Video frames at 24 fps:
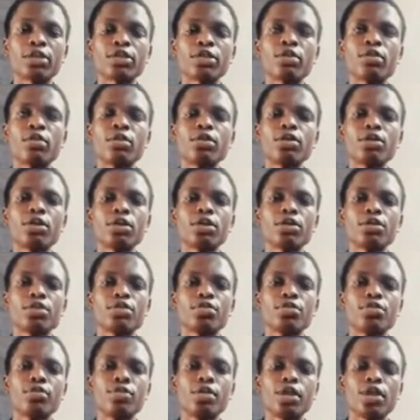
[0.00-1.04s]
Someone
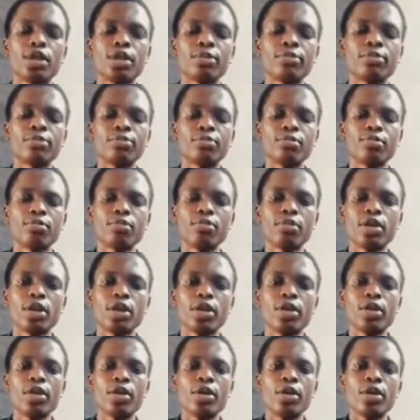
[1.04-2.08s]
just
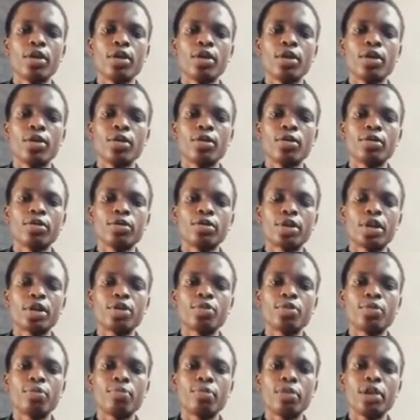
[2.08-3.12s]
trying to